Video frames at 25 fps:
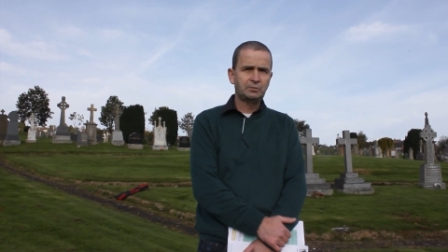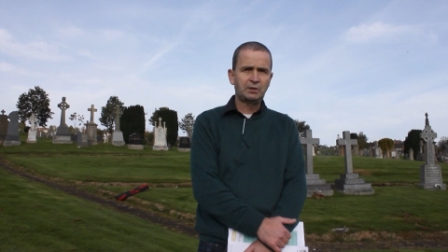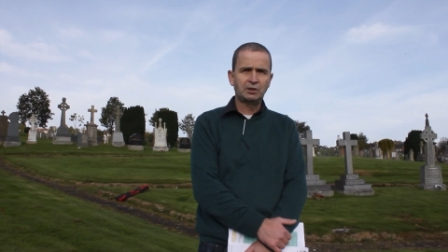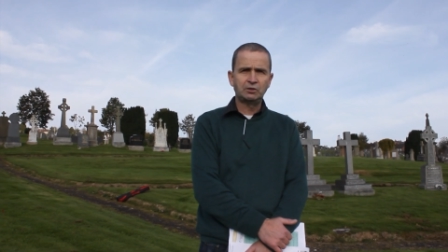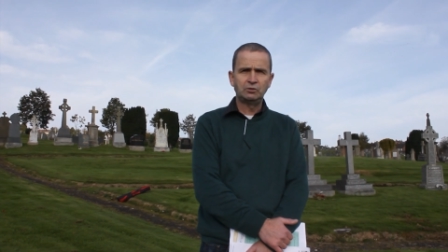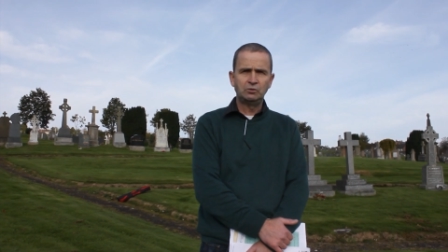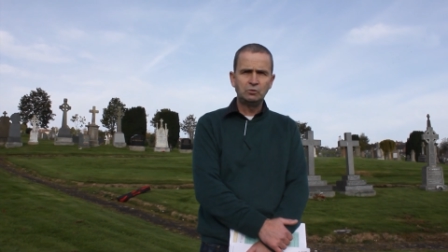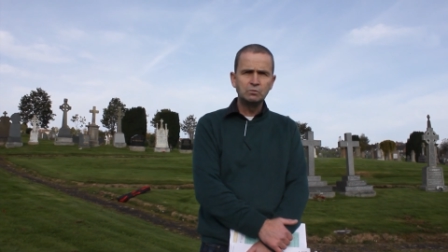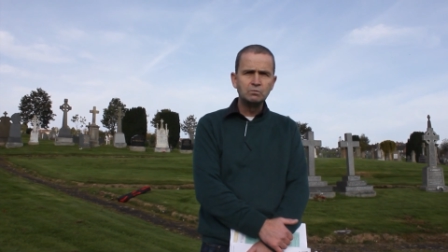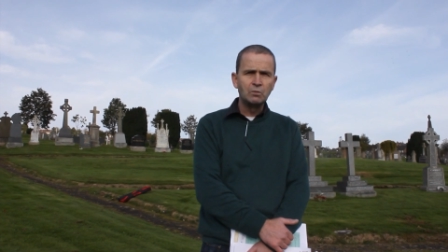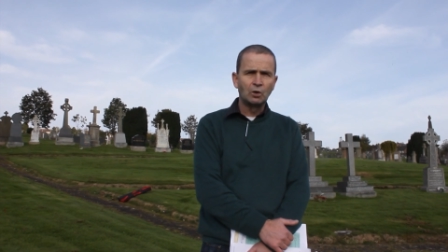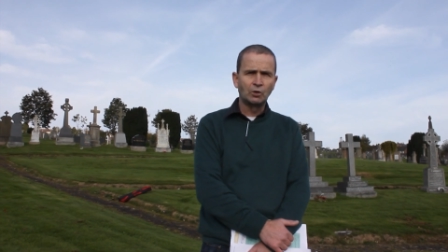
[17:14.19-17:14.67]
had
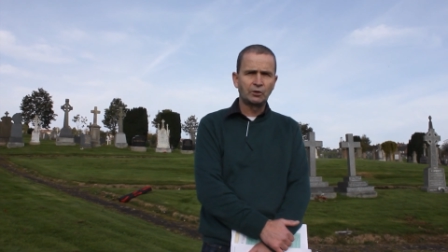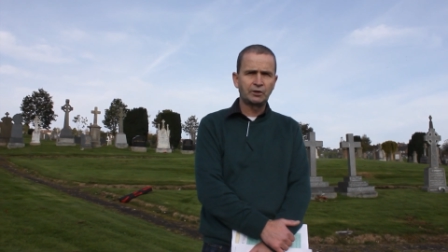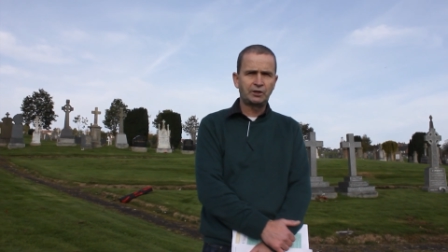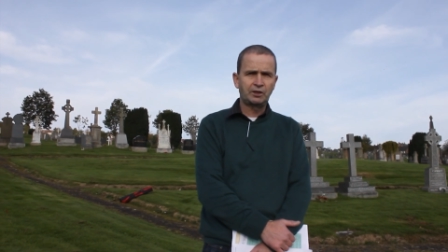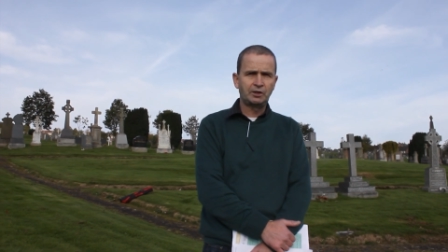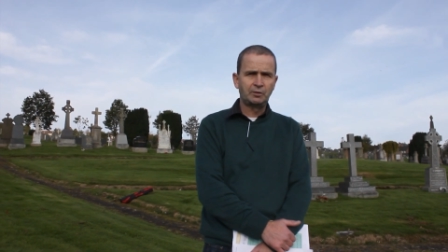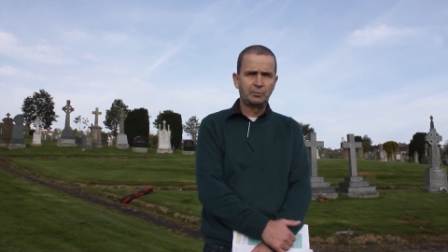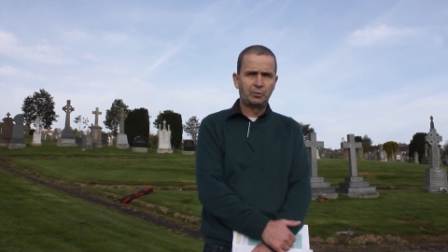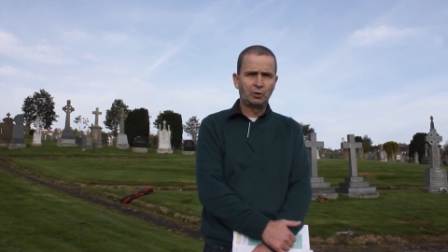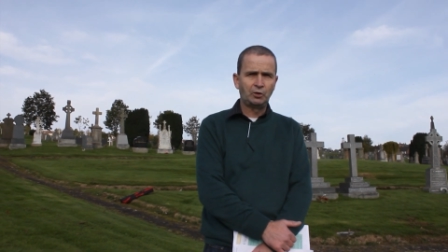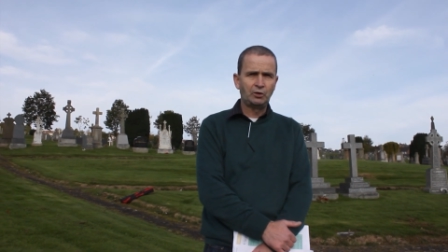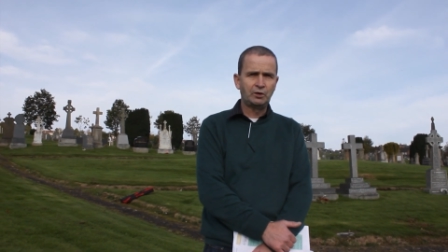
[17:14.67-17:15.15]
no money
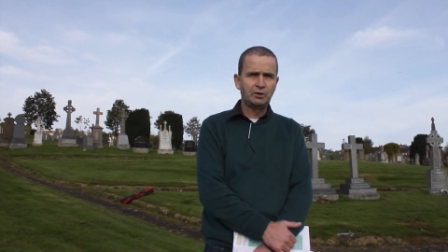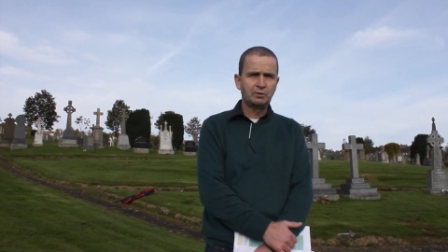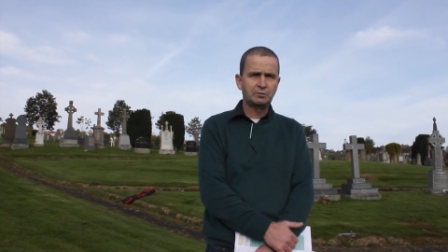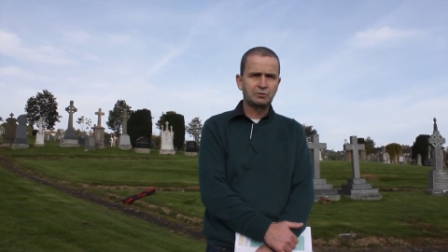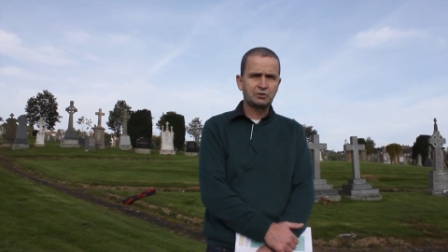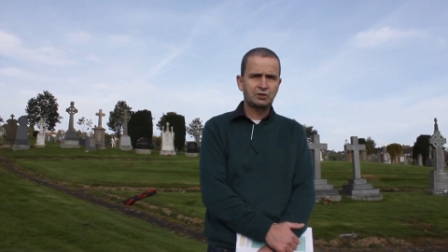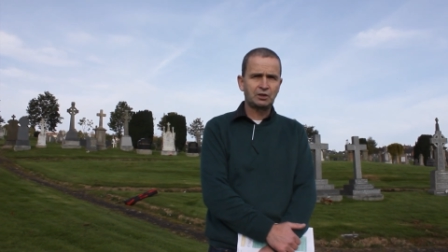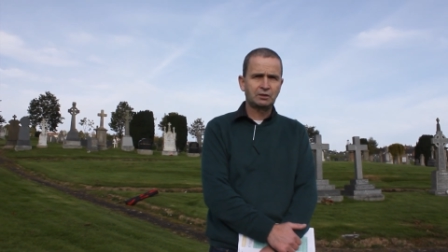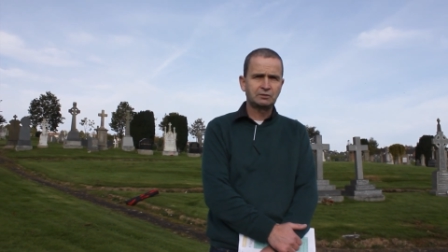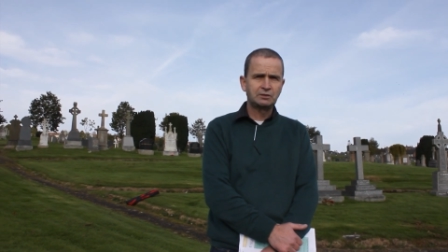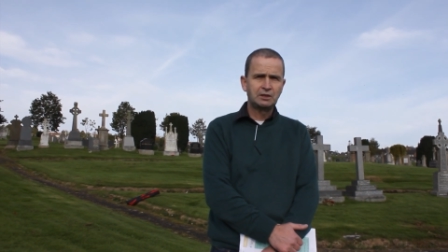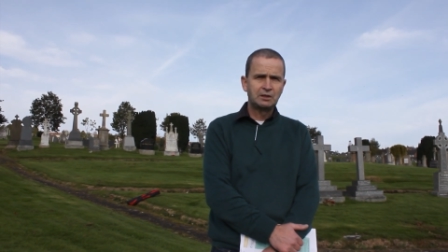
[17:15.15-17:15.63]
to bury
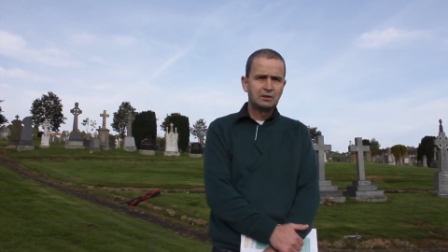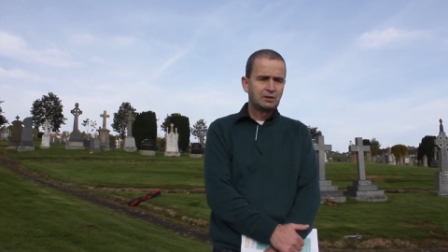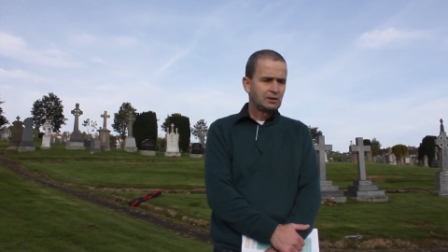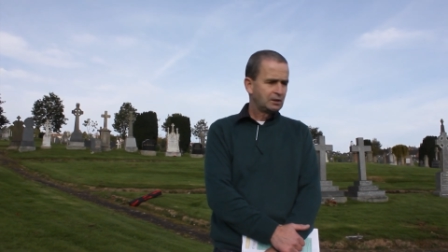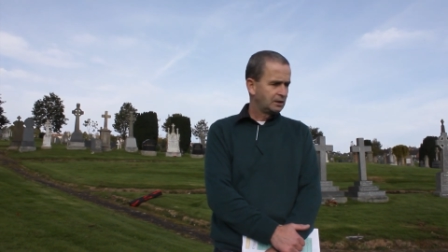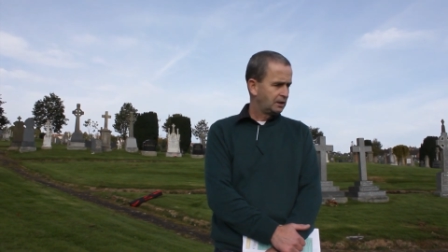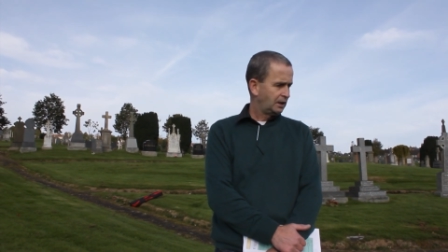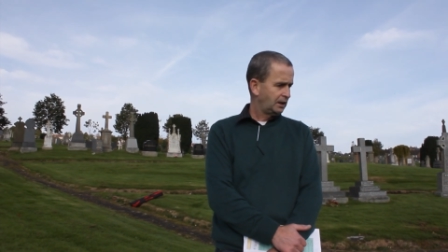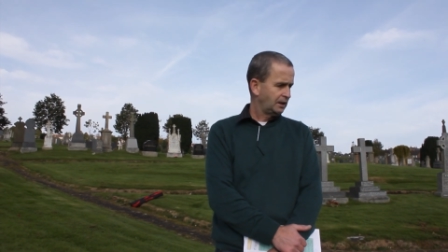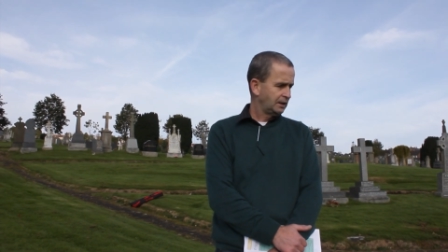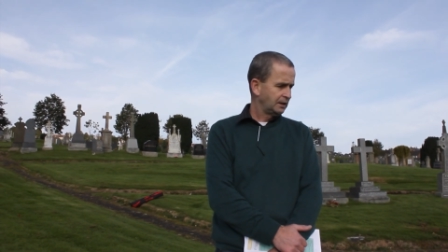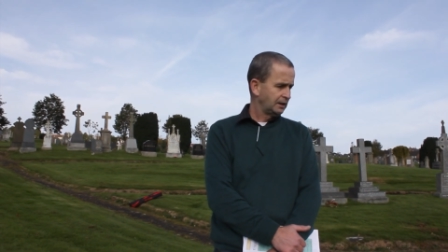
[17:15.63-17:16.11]
themselves,
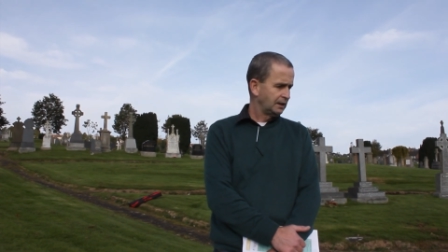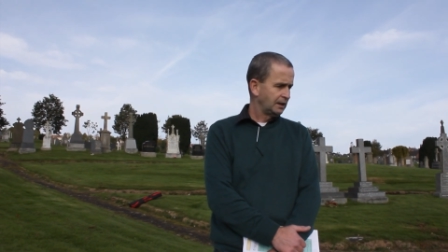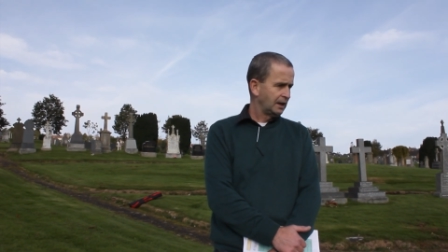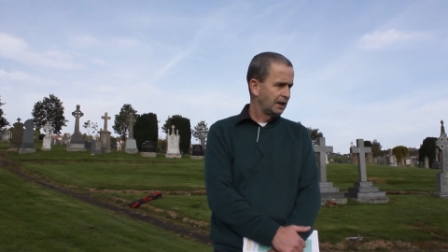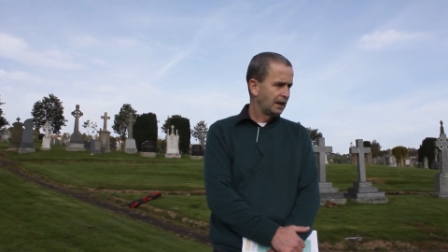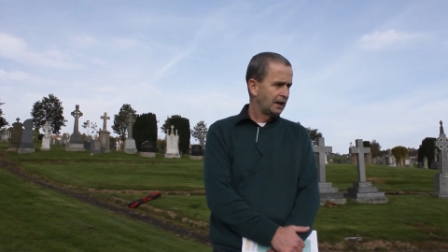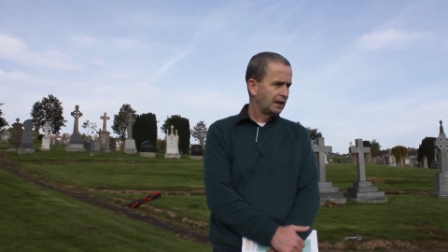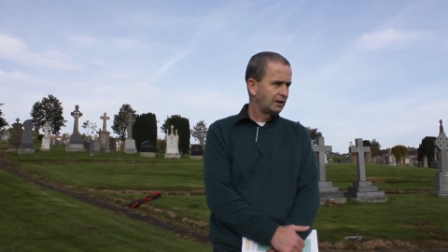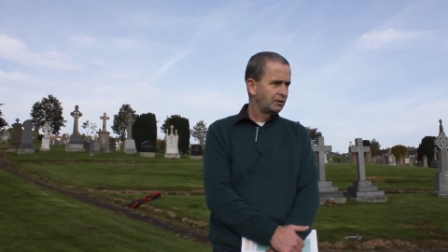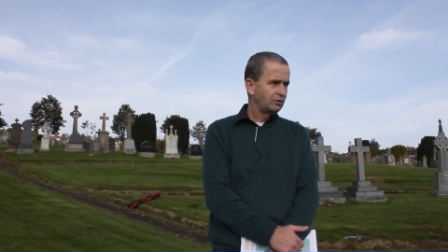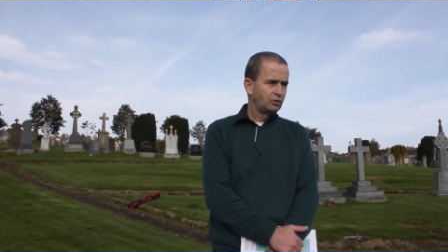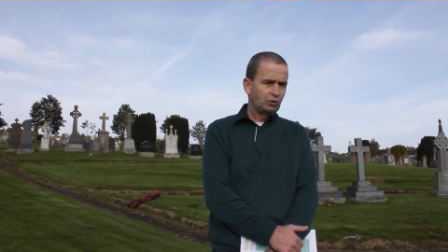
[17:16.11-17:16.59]
and
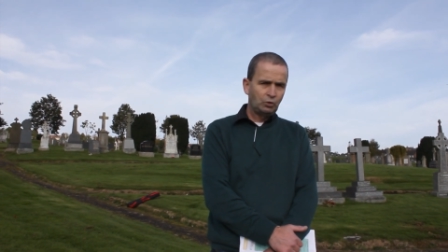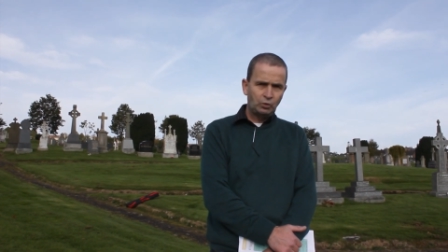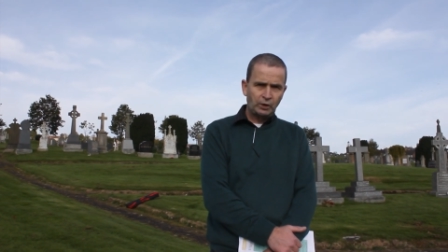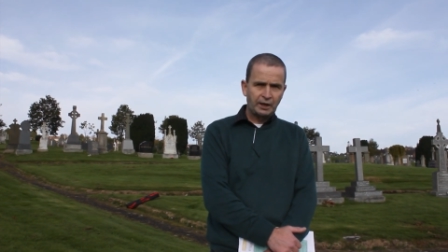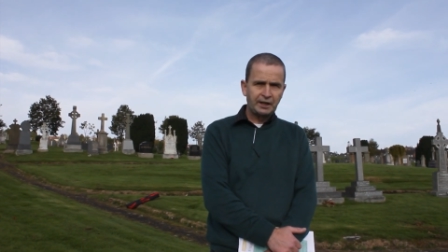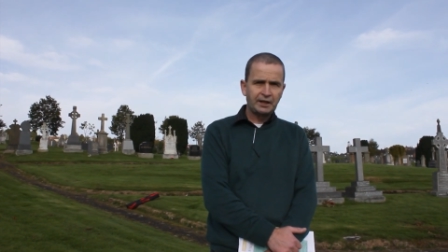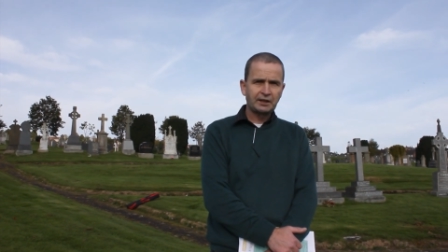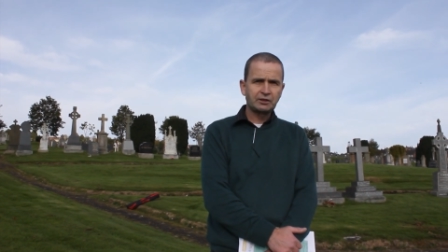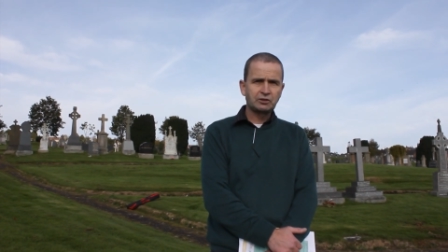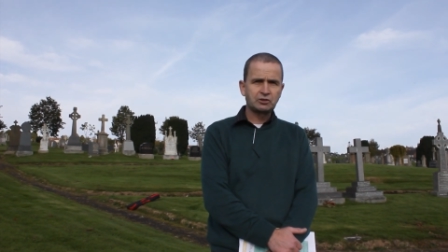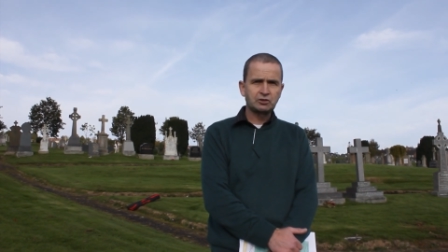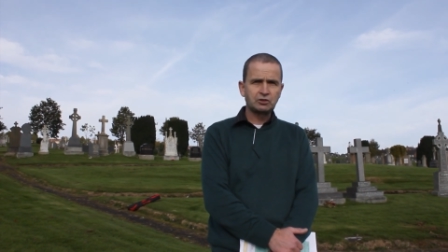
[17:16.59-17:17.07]
no
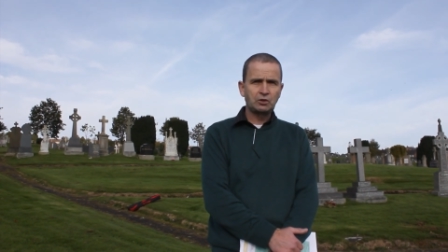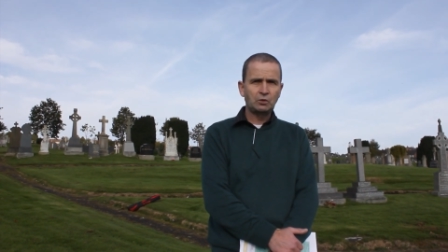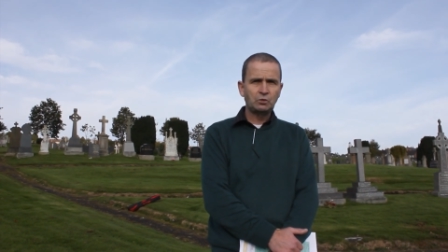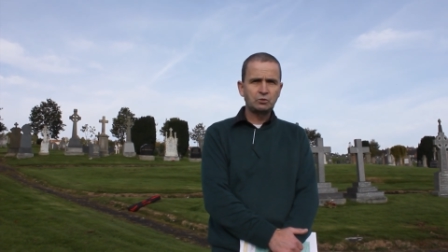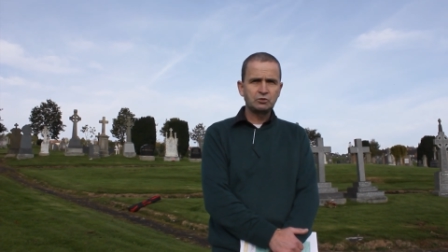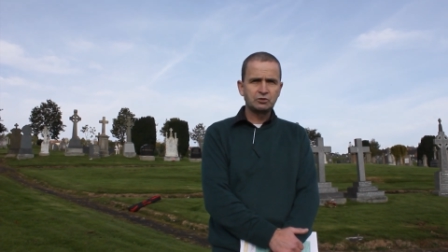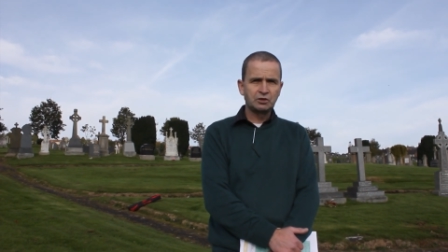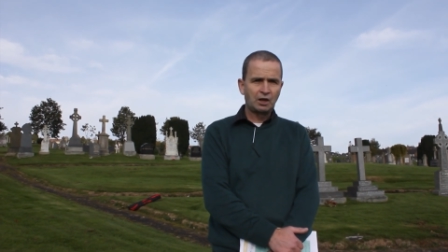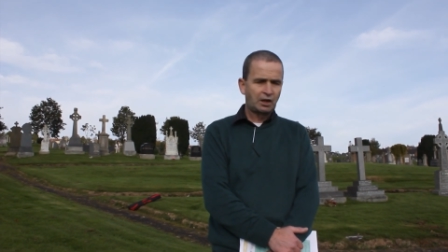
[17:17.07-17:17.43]
headstones,